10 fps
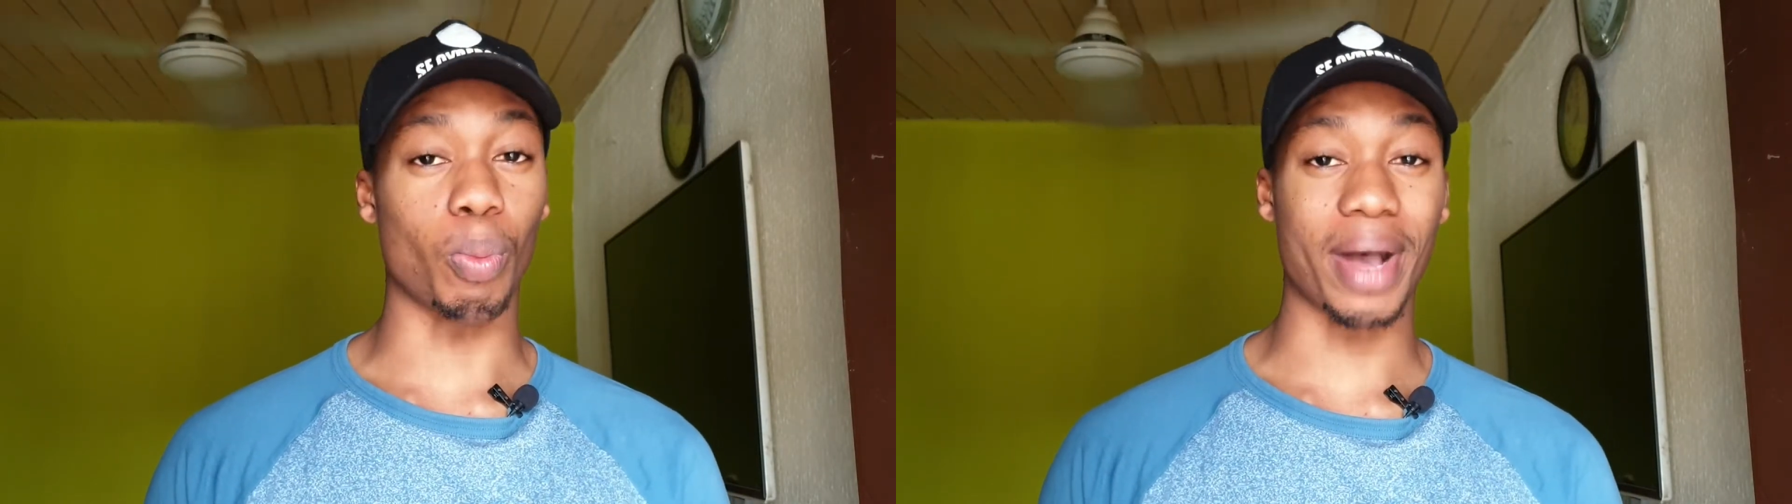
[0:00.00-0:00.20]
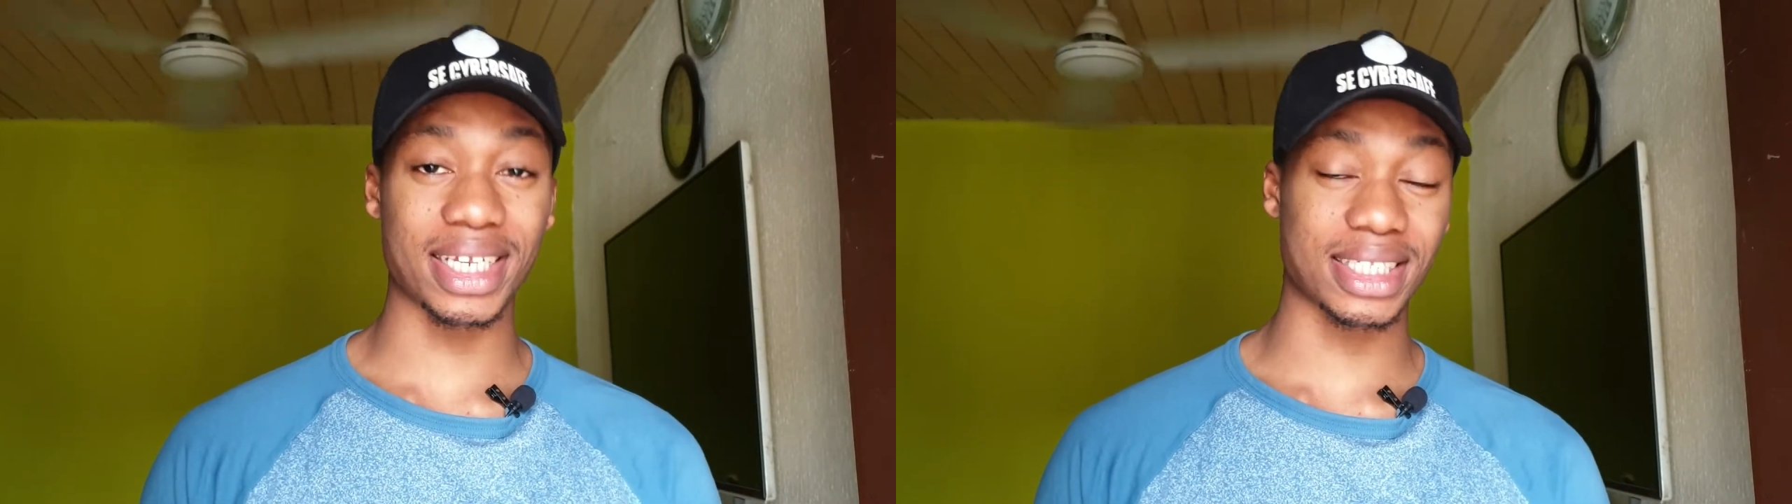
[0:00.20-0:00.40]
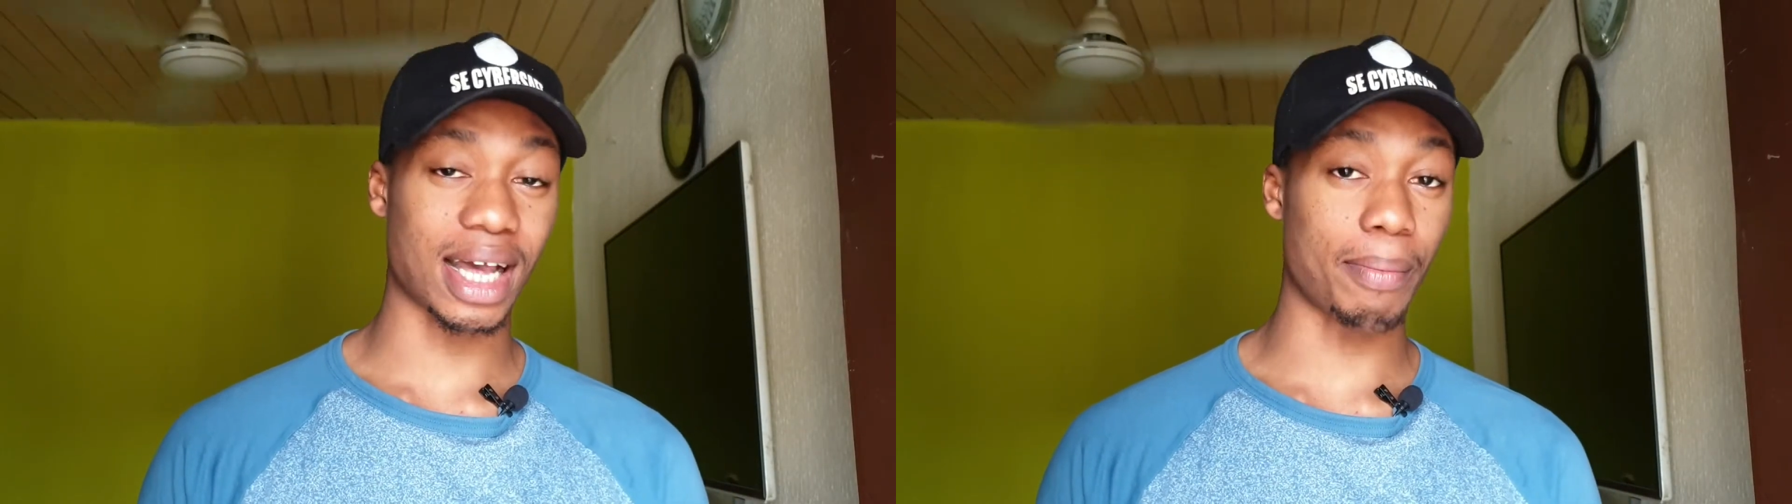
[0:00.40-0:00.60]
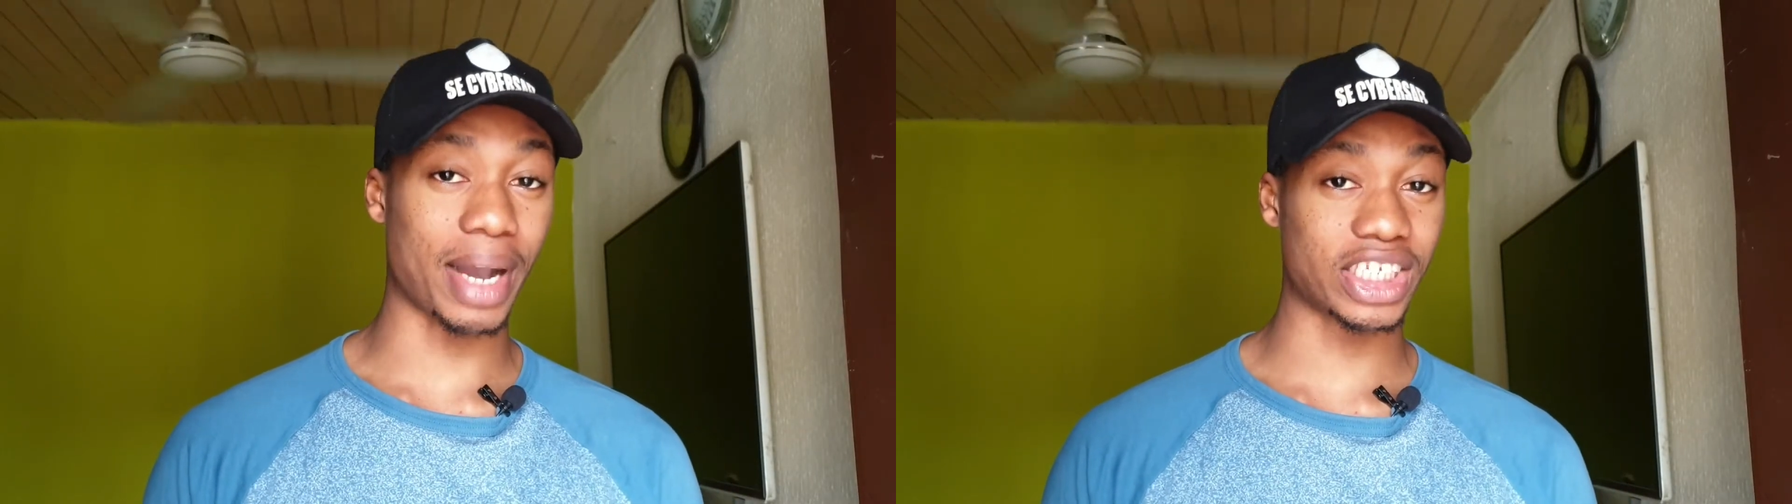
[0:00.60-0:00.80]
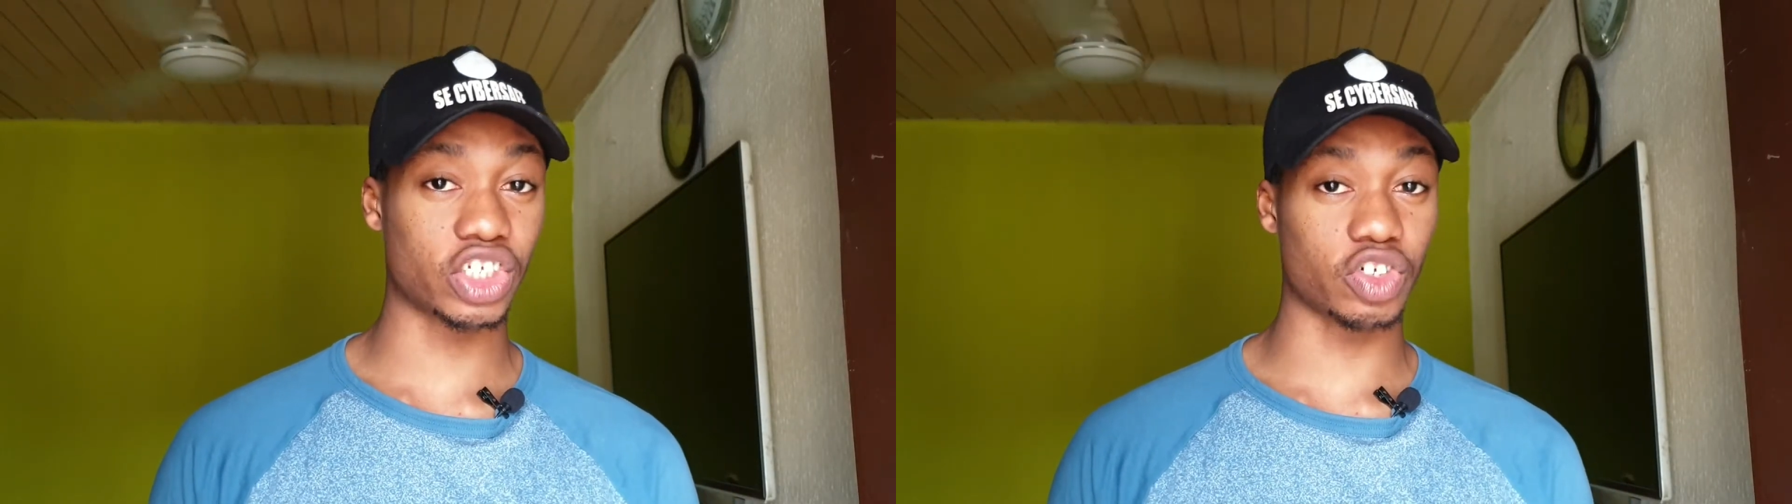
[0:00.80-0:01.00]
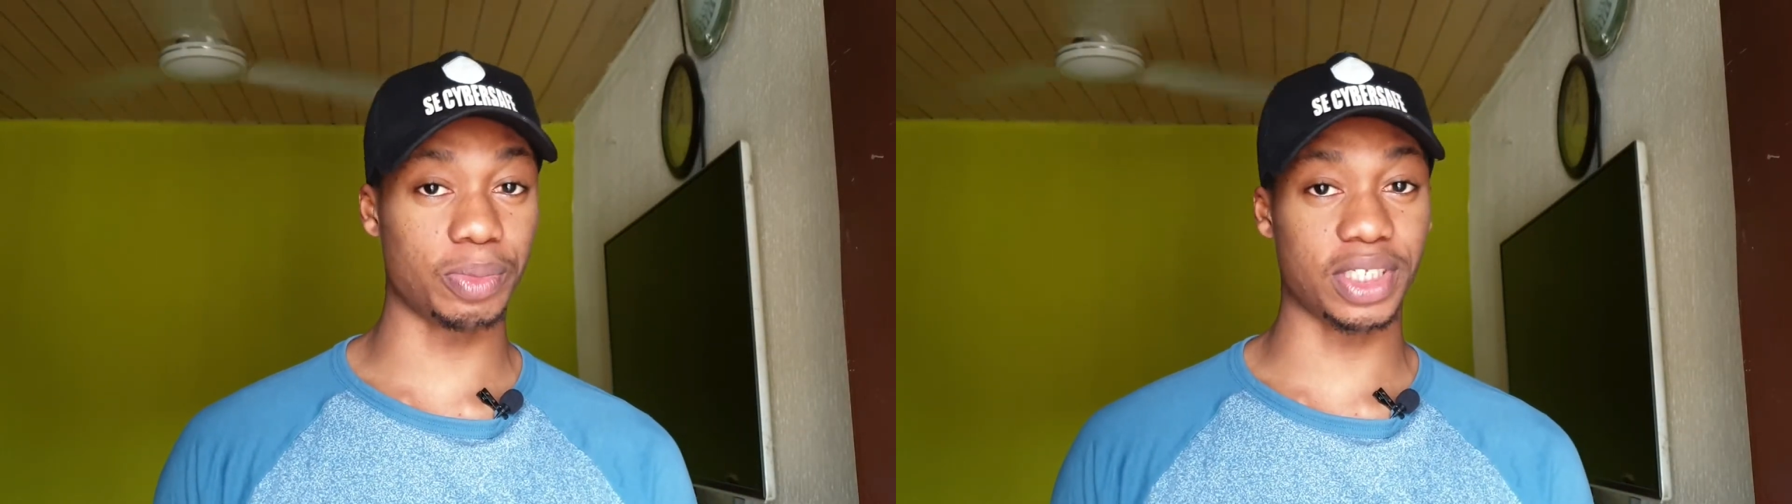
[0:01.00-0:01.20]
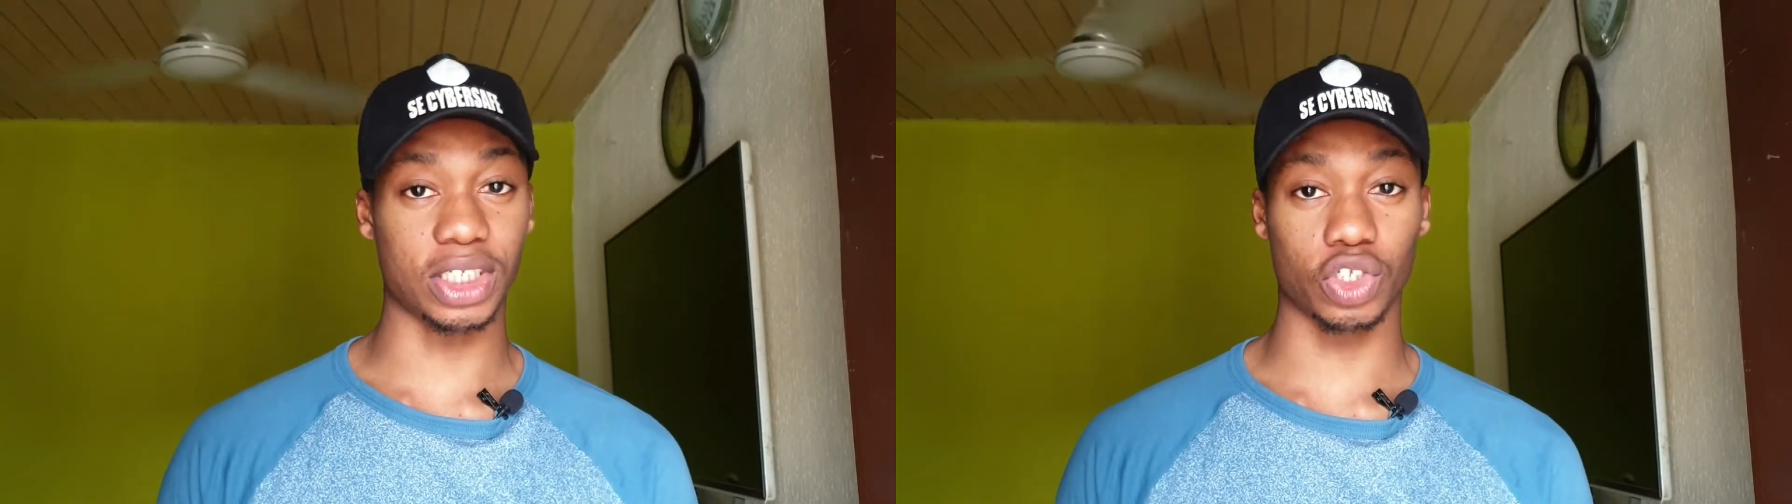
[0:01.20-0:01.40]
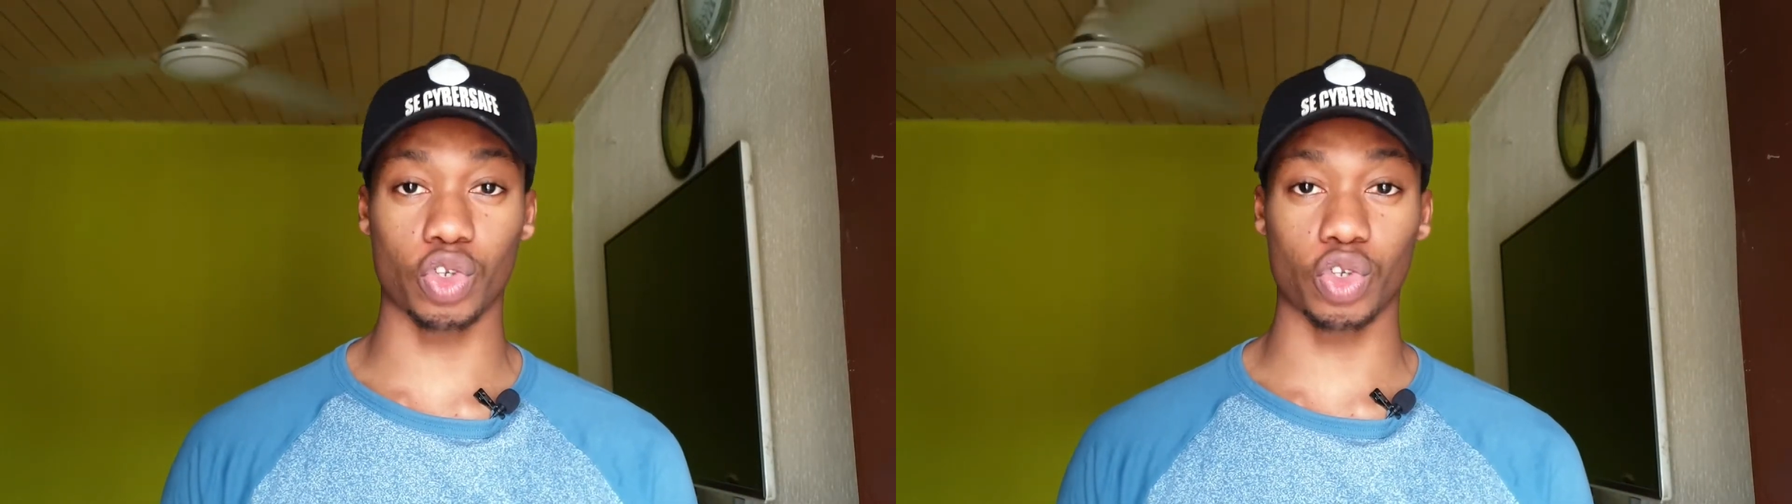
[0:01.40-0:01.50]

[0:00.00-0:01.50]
master batch scripting.